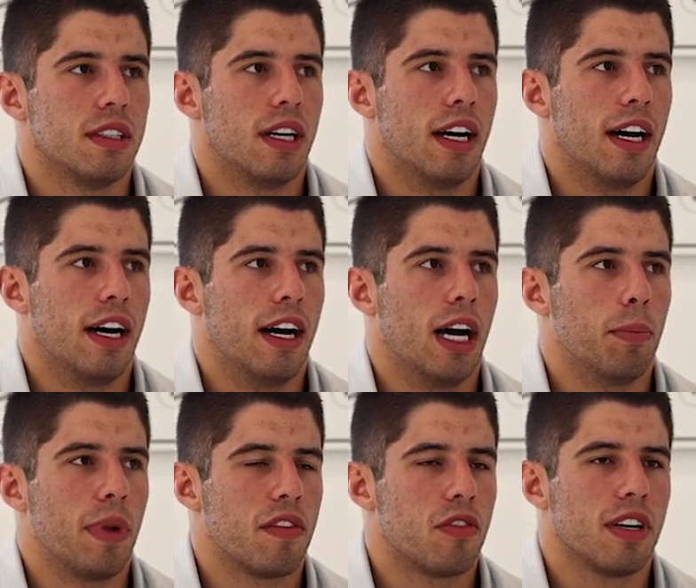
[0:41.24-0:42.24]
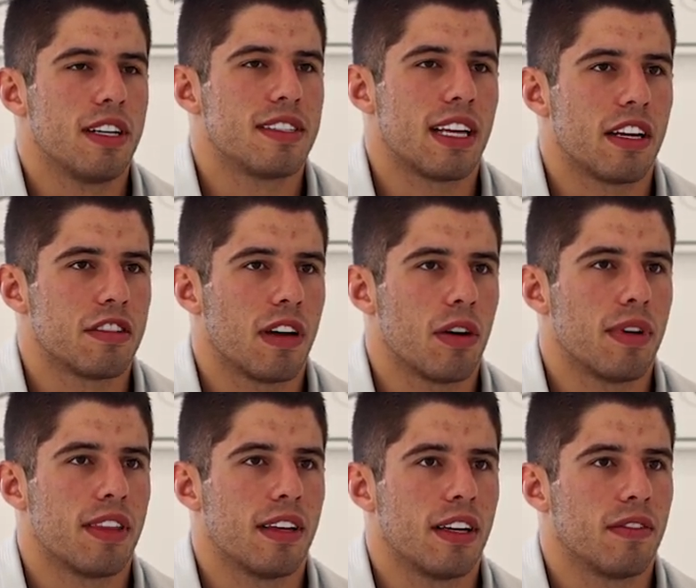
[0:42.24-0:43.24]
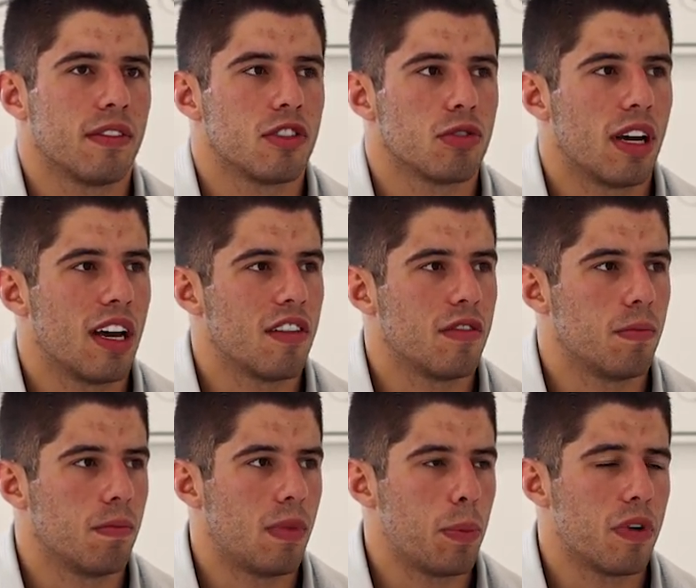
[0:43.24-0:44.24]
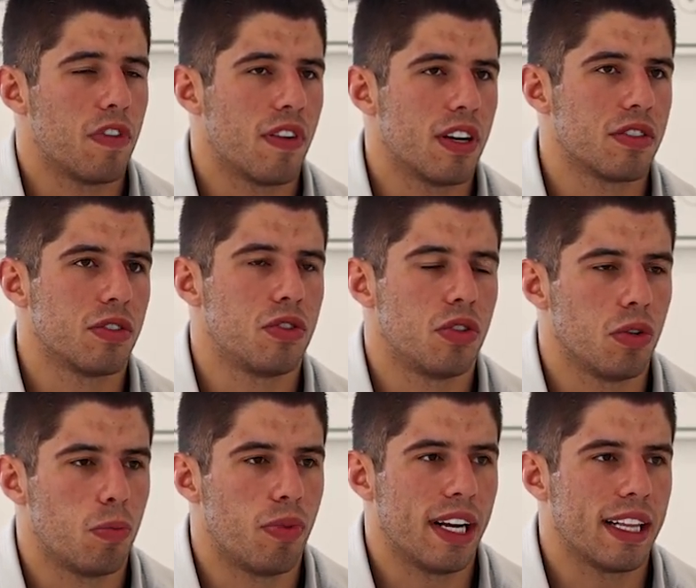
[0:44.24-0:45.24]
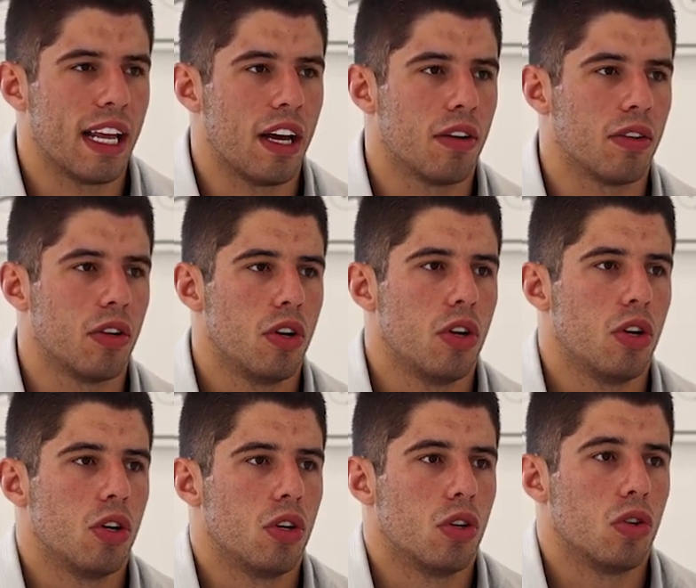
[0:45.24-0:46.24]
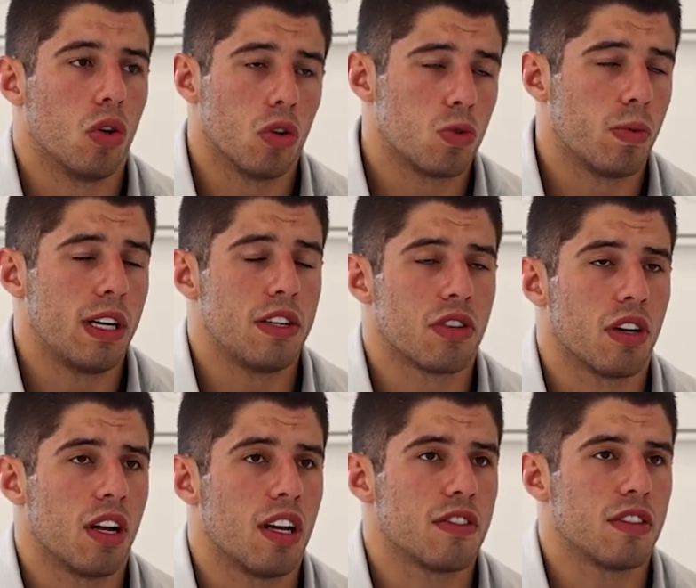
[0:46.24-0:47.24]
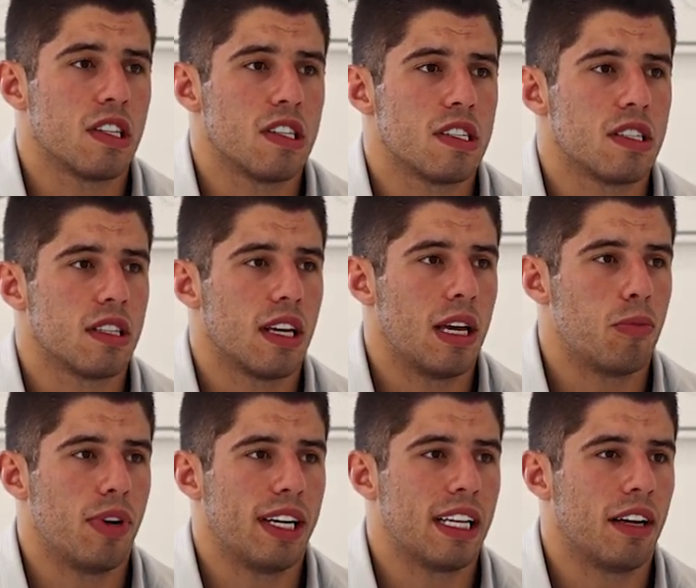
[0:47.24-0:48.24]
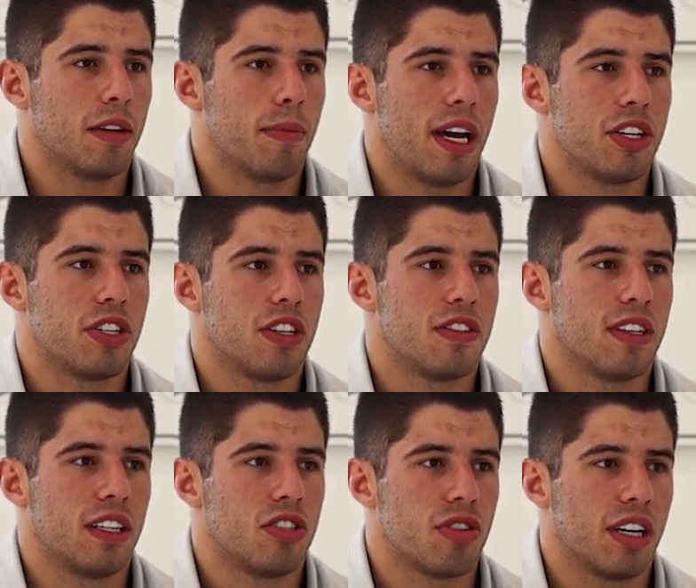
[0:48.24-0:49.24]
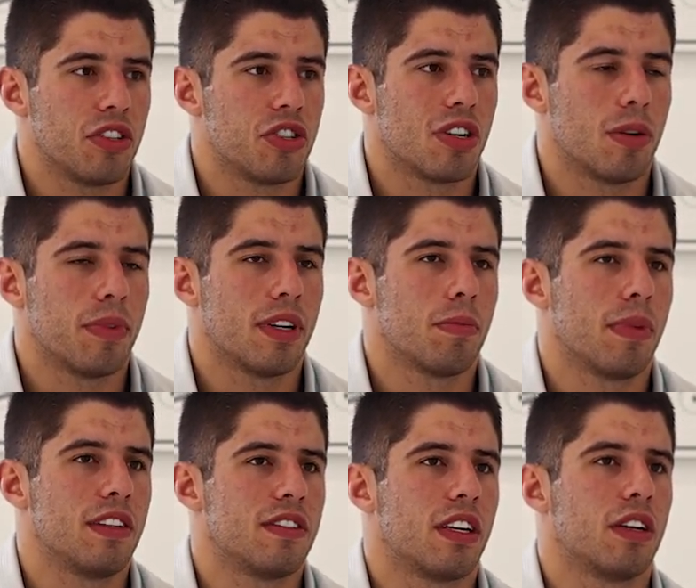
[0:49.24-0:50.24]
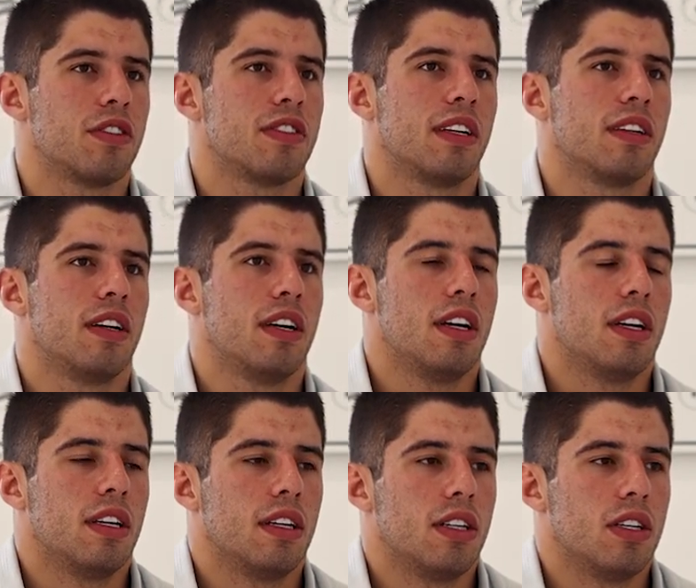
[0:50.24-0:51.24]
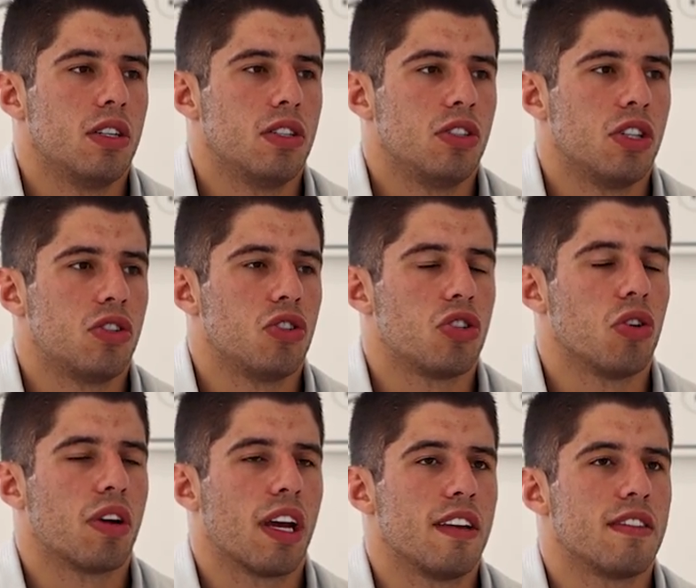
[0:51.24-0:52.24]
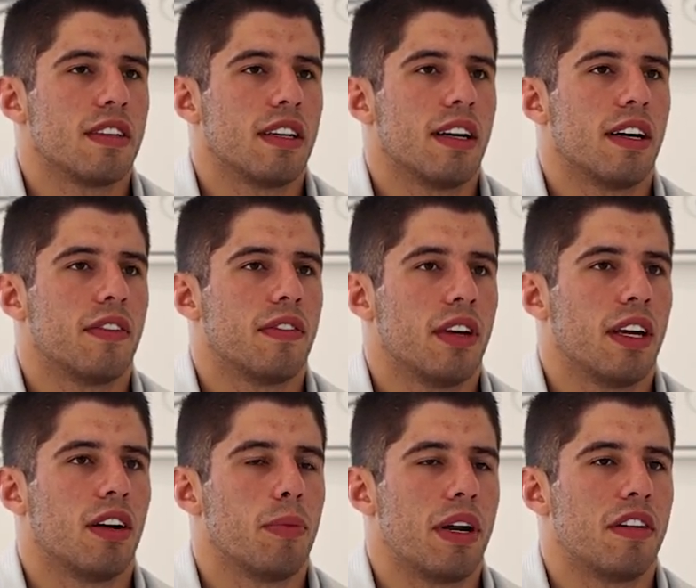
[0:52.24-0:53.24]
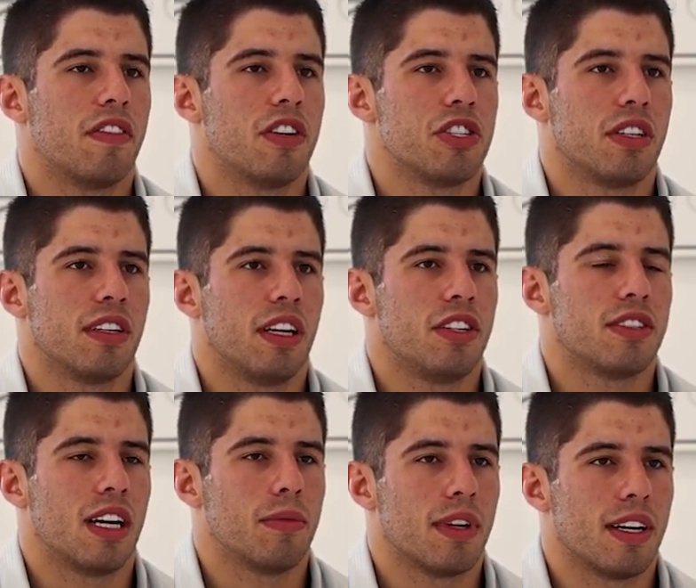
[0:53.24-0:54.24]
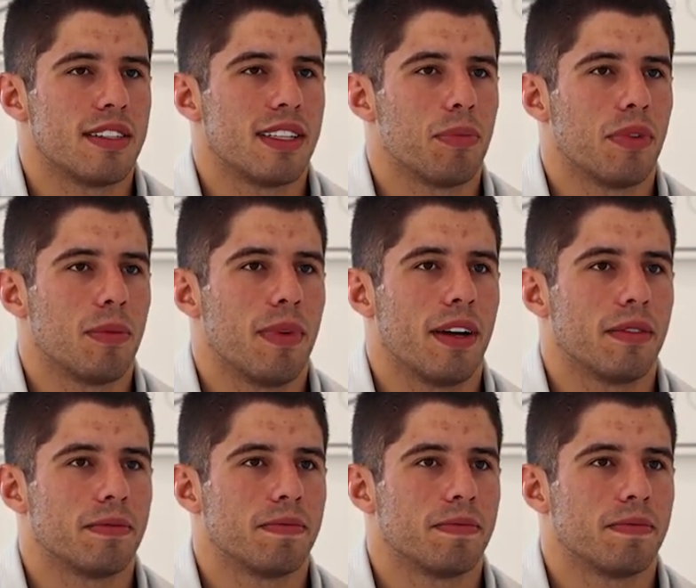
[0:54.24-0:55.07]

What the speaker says: I'm never really satisfied with it. So I have my professor to break down those wins or losses and break down the matches and trying to sharpen up my skills and just to showcase a better version each time that I step on the mat.